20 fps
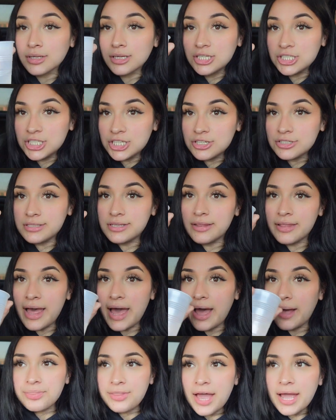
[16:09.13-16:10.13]
Cheers to
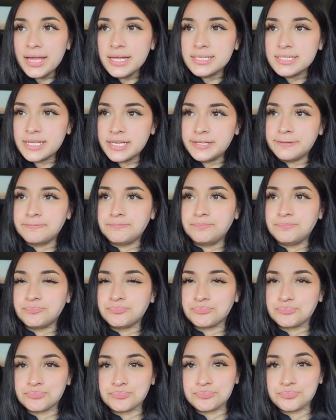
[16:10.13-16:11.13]
that. That is it
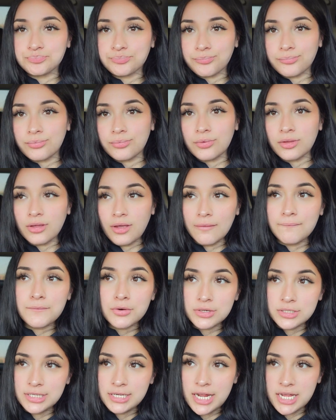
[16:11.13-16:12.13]

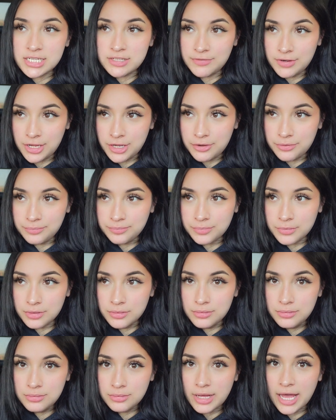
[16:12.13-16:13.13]
for today's video.
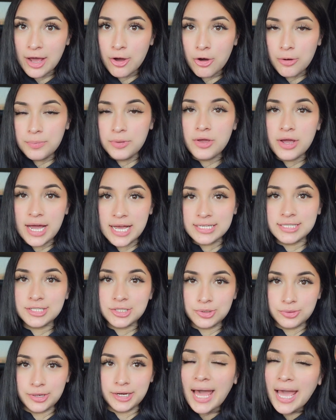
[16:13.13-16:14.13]
I hope you guys
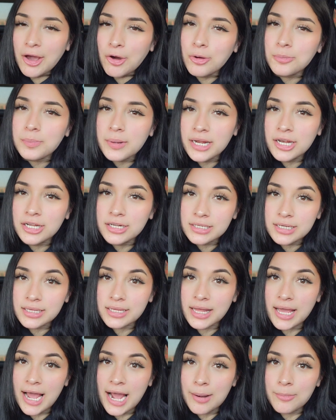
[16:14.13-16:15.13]
enjoyed. I hope I looked at the
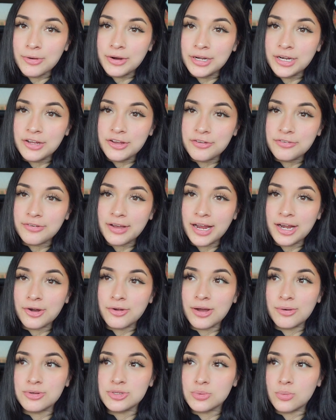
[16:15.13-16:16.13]
camera enough. I
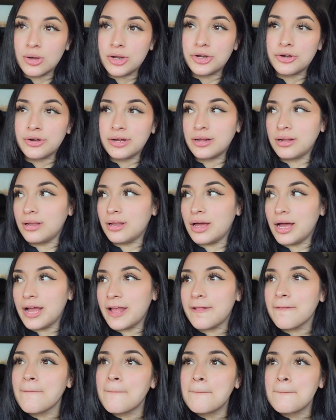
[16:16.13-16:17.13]
know I was wandering a
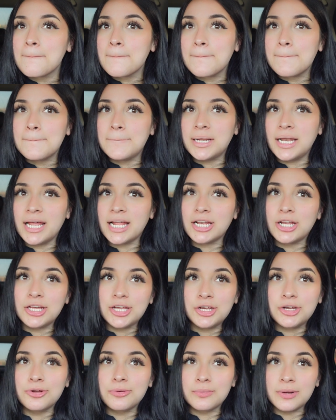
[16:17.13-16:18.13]
lot, but like
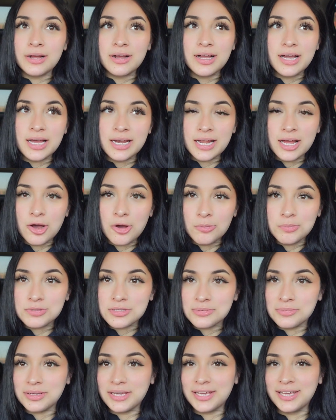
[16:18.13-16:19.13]
looking around kind of
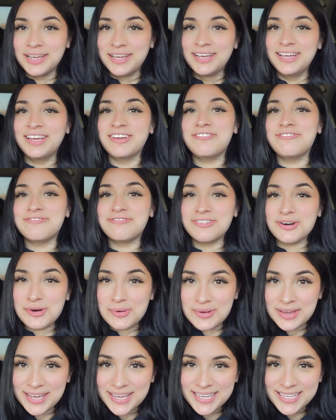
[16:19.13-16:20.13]
helps me
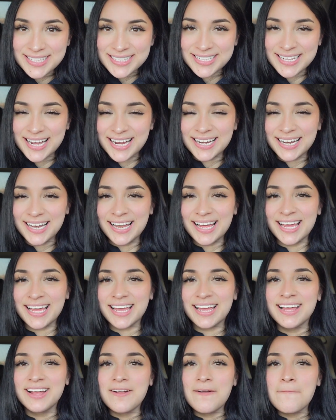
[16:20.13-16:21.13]
focus, kind of like
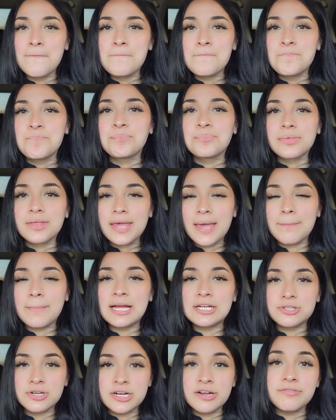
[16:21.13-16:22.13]
get
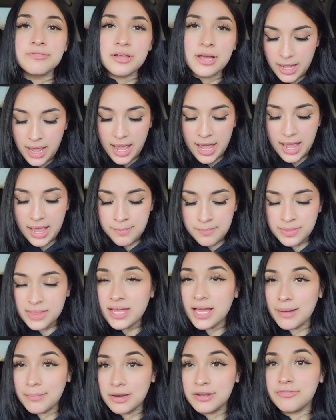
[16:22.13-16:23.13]
my train of thought. I
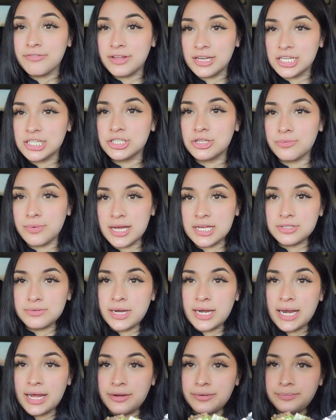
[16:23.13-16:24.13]
think I'm gonna finish the rest
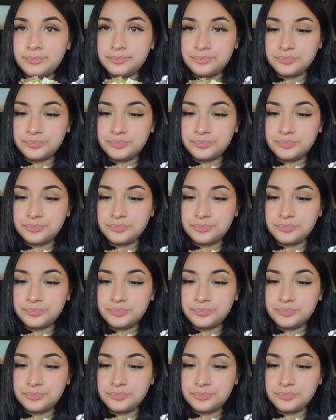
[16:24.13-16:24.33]
right now.